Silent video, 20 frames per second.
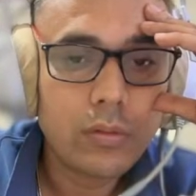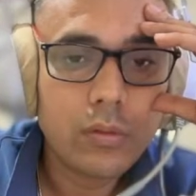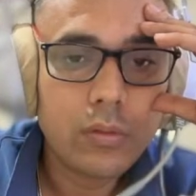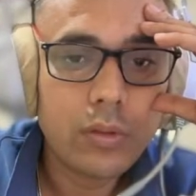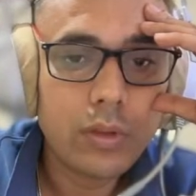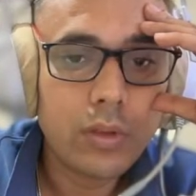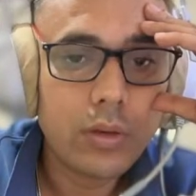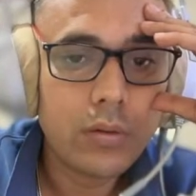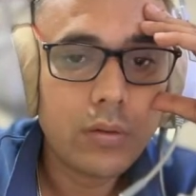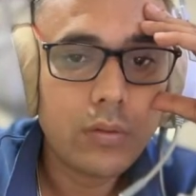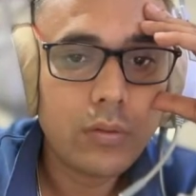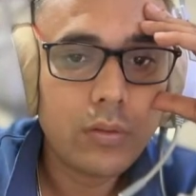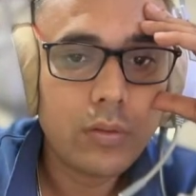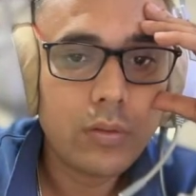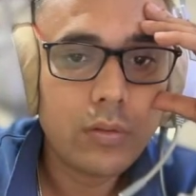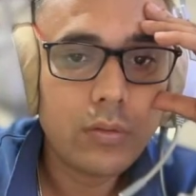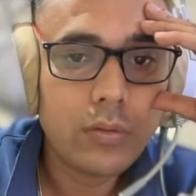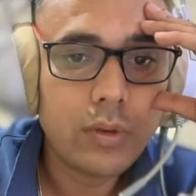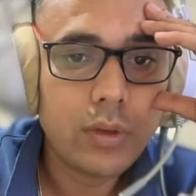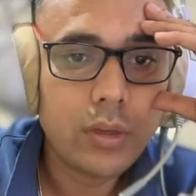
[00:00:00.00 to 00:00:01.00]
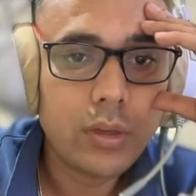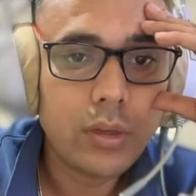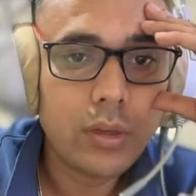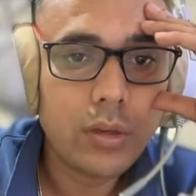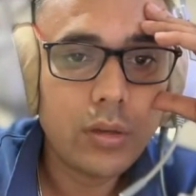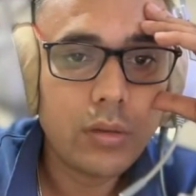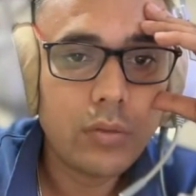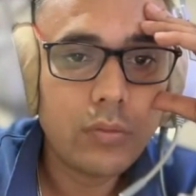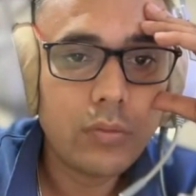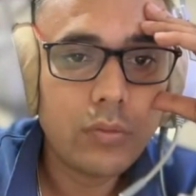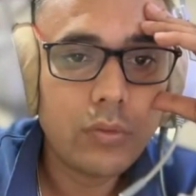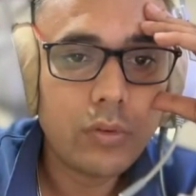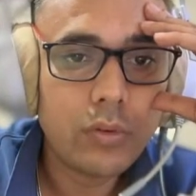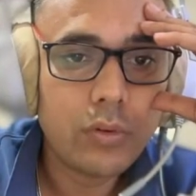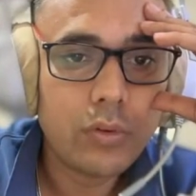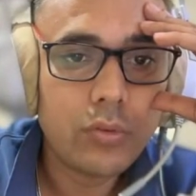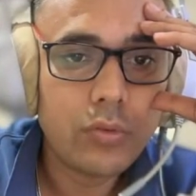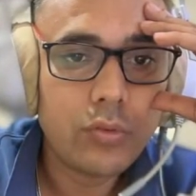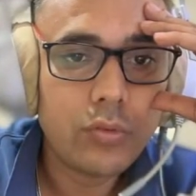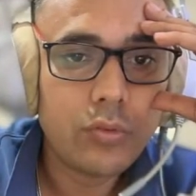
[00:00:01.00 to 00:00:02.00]
That was very
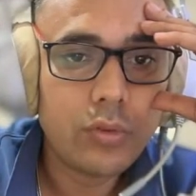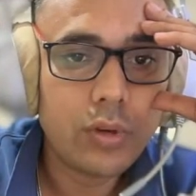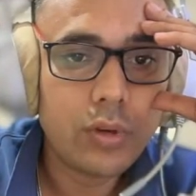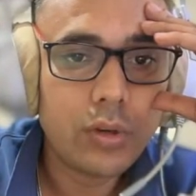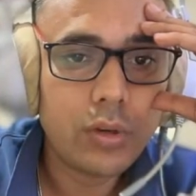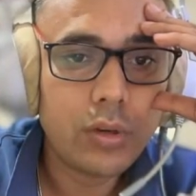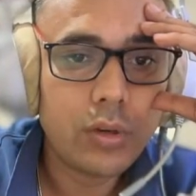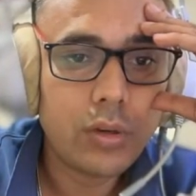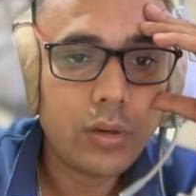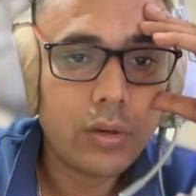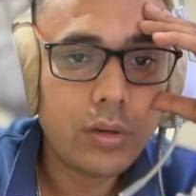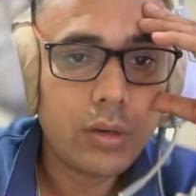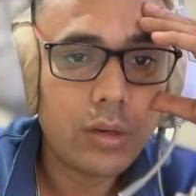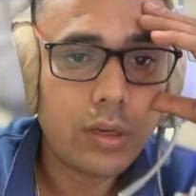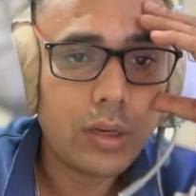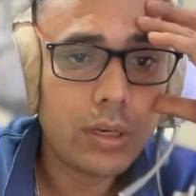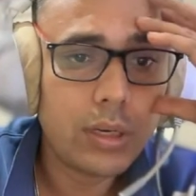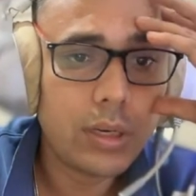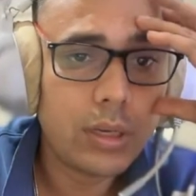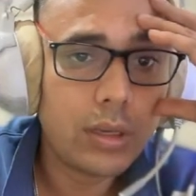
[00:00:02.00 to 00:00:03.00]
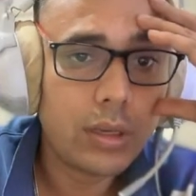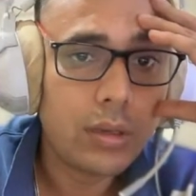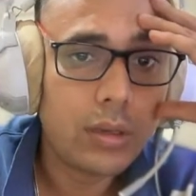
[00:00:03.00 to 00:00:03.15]
unfortunate, really.